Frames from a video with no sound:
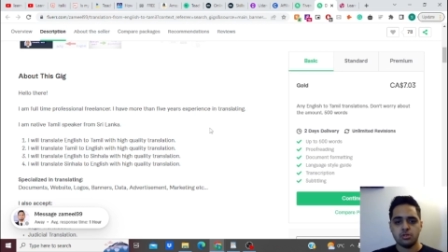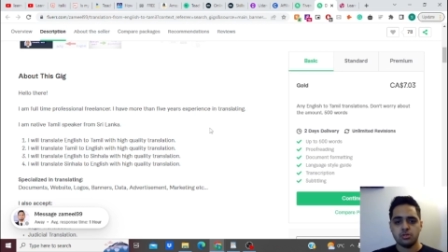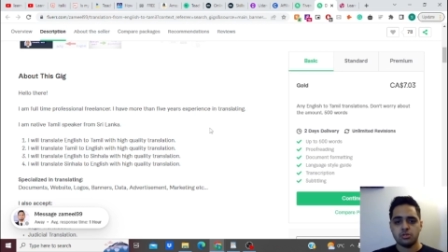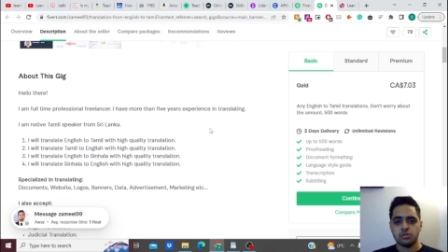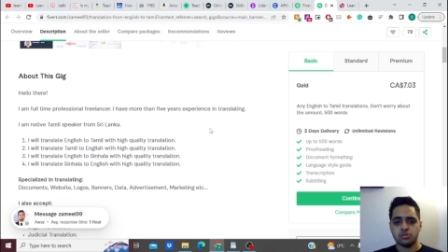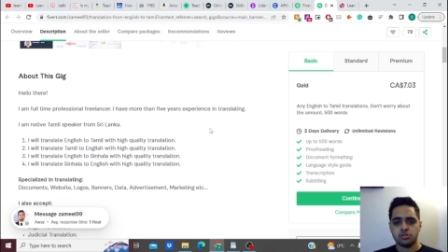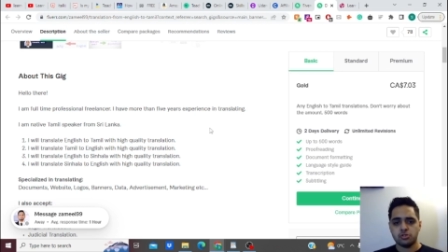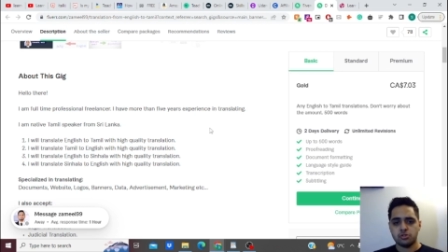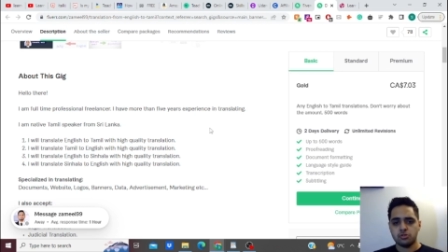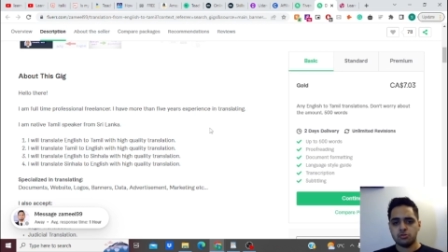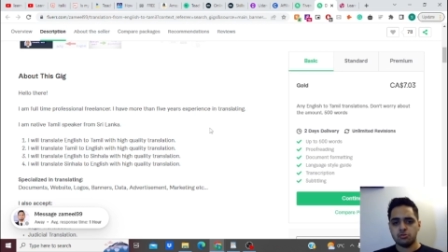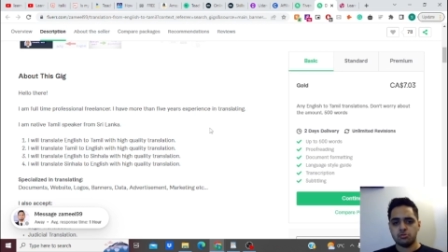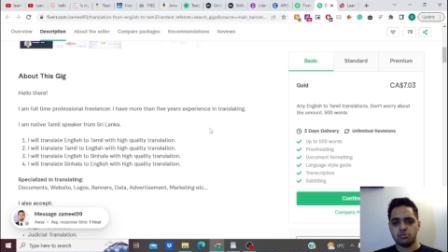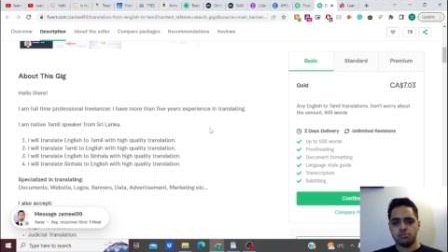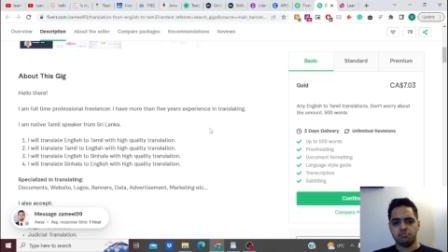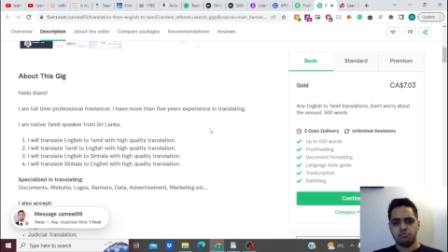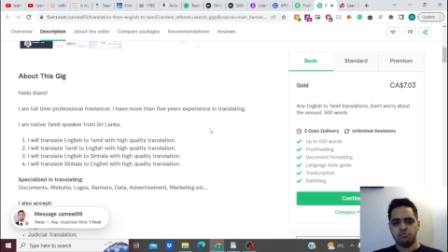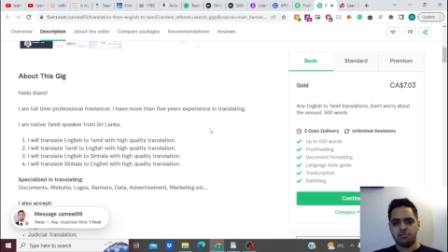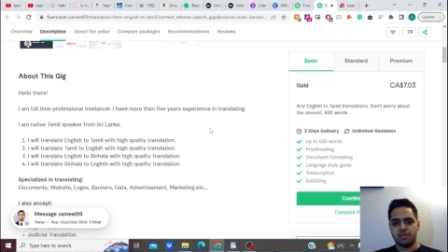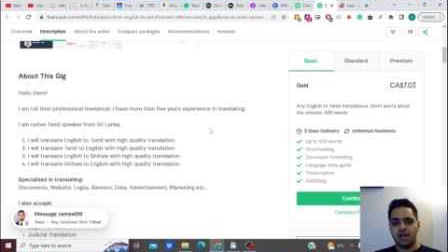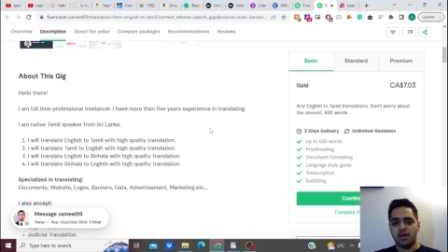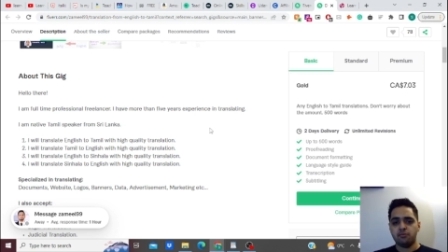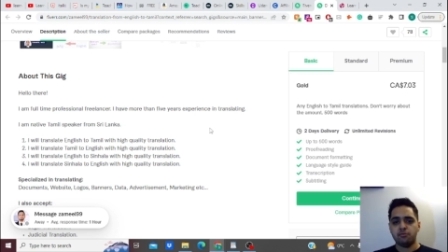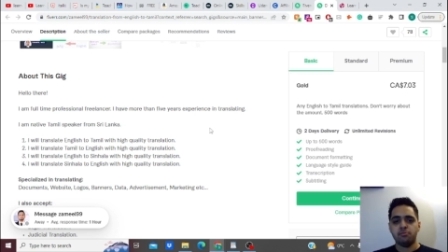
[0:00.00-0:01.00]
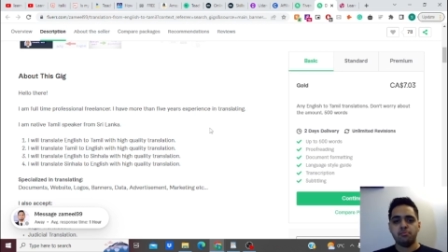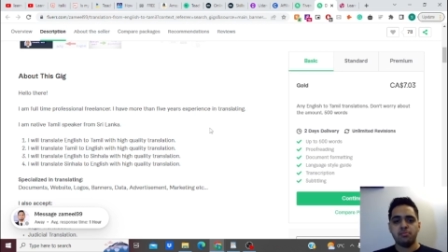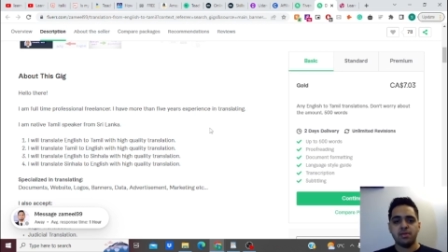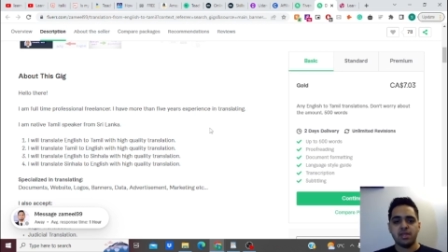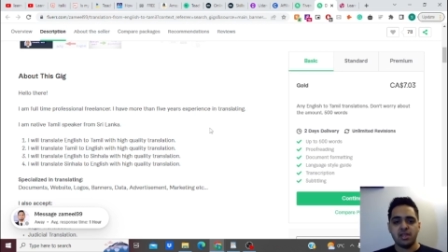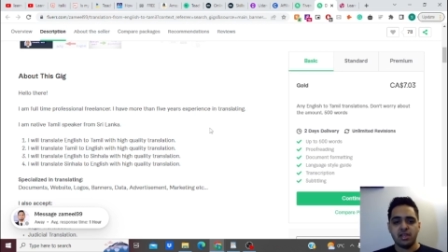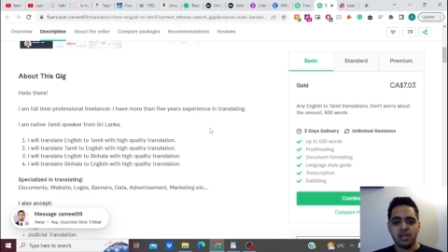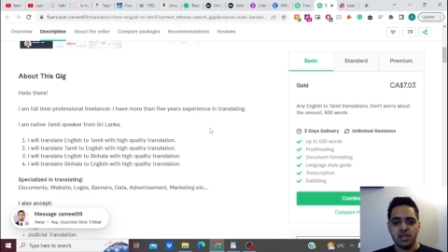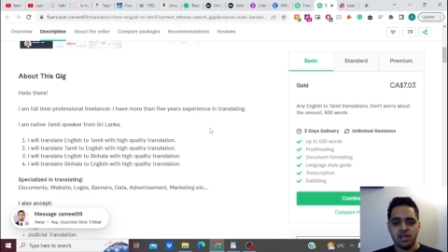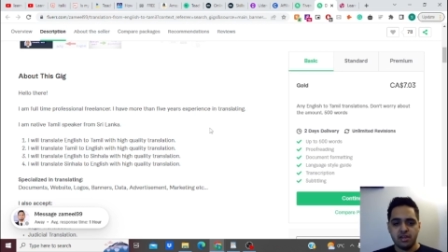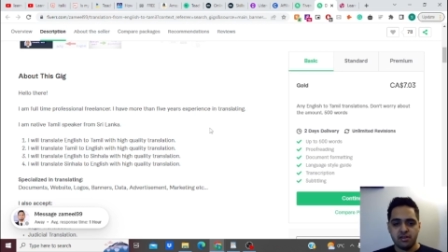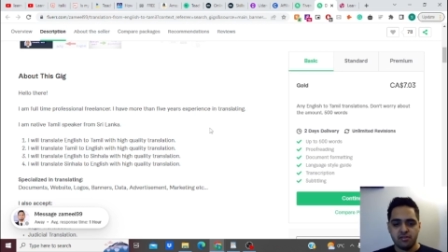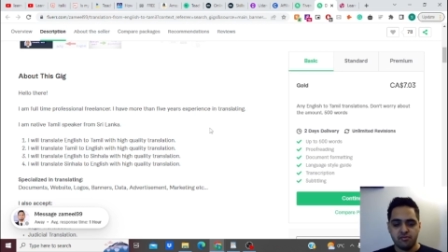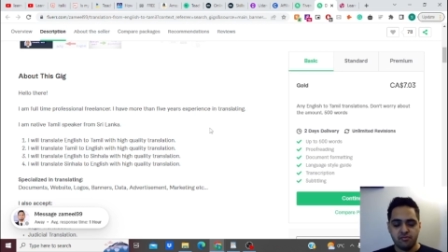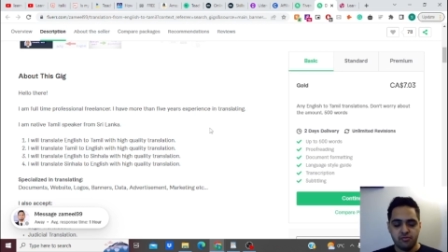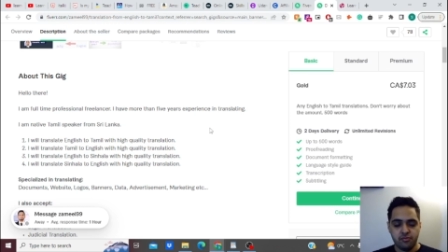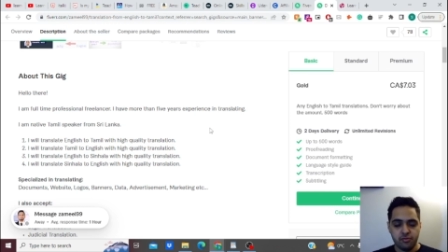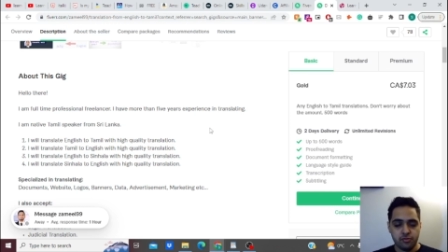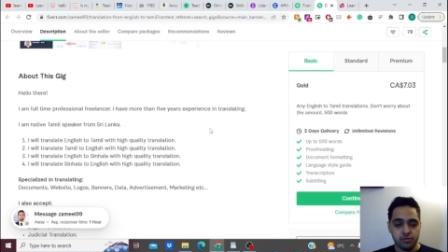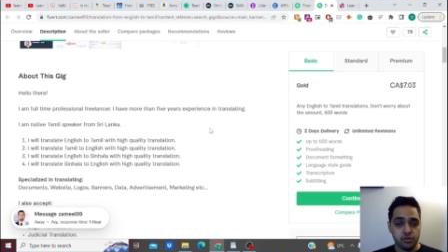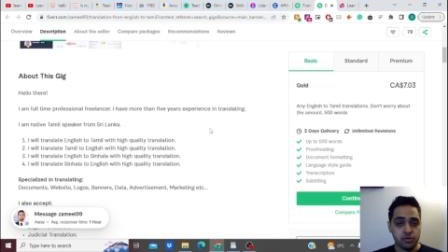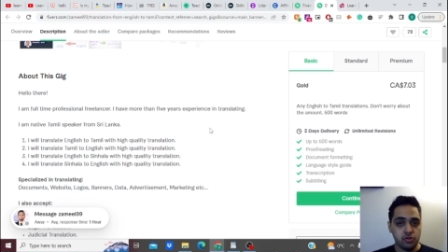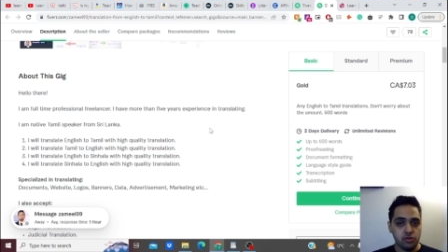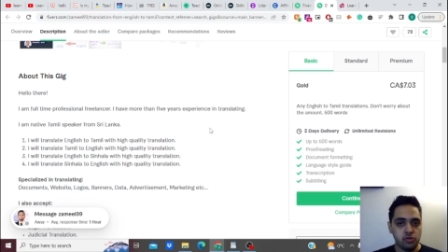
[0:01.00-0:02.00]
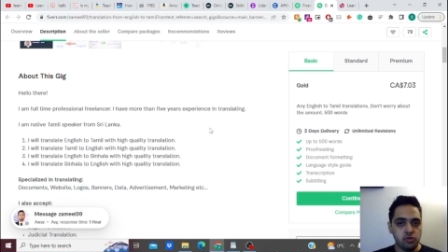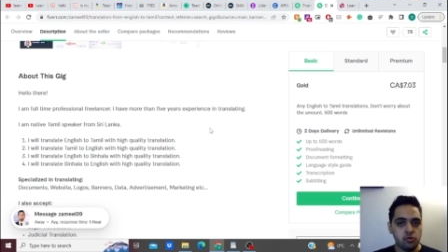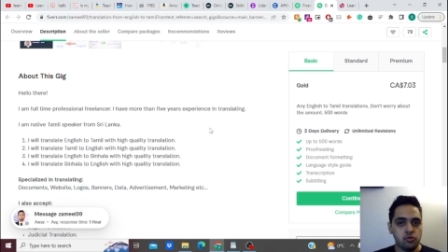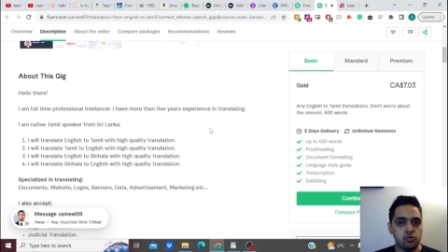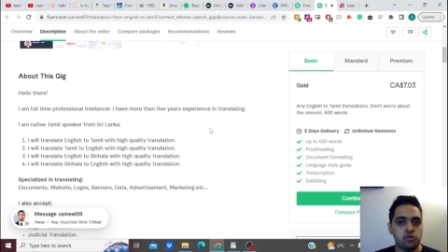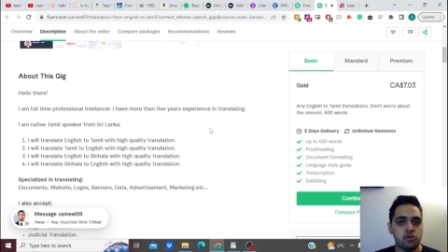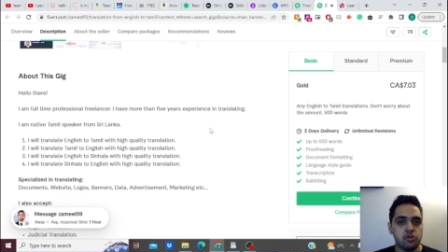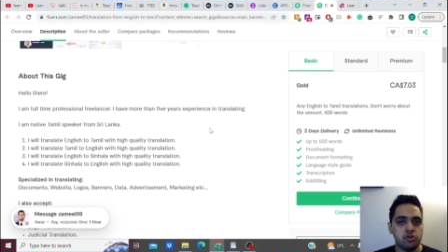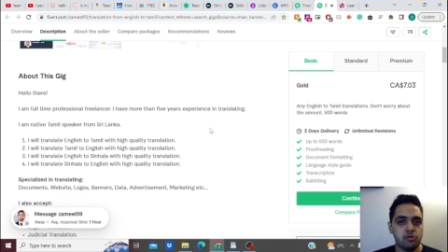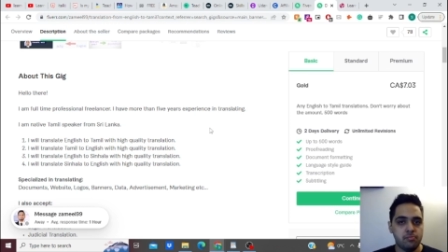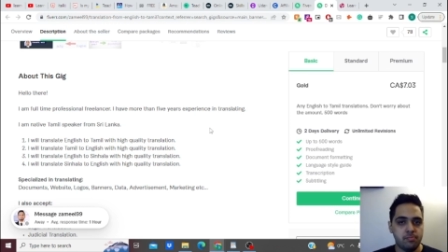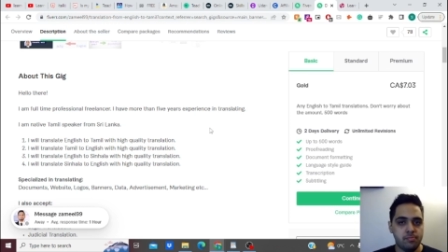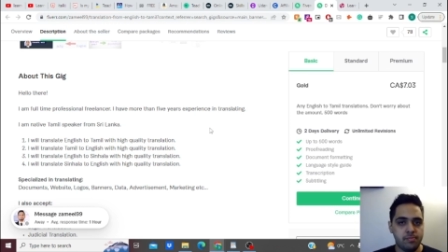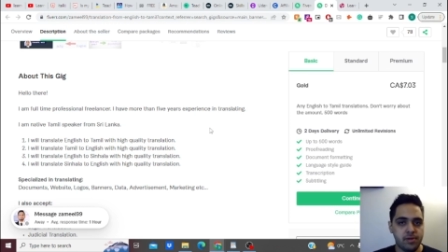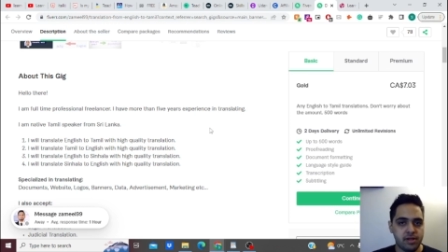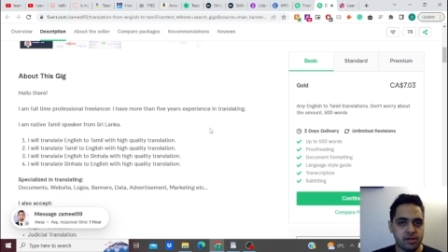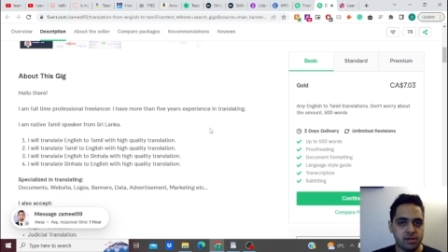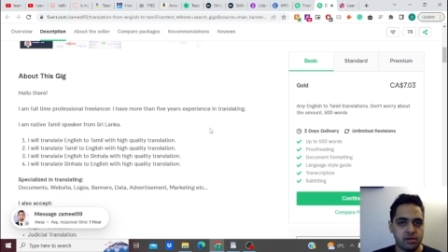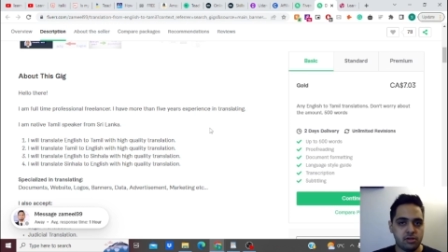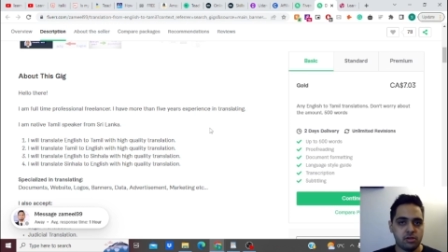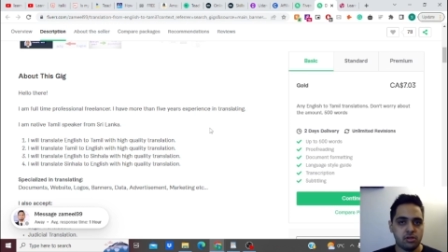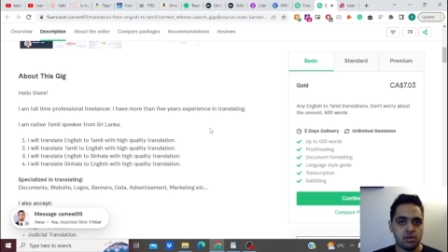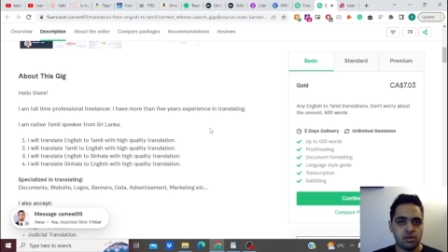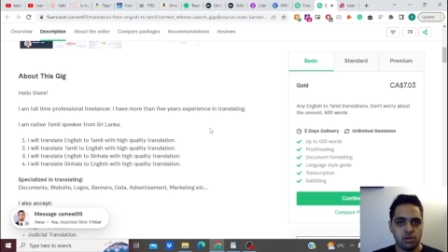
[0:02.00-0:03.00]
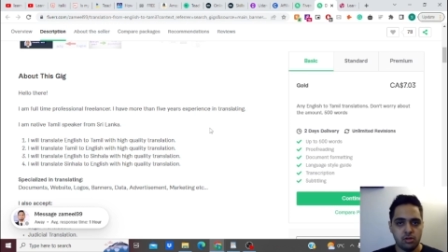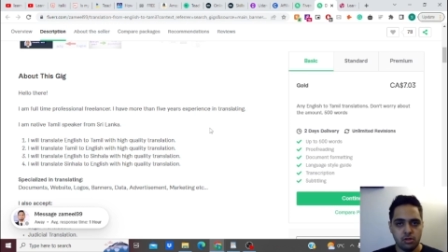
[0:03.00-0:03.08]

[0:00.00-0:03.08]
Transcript: So that would be it for the YouTube bit,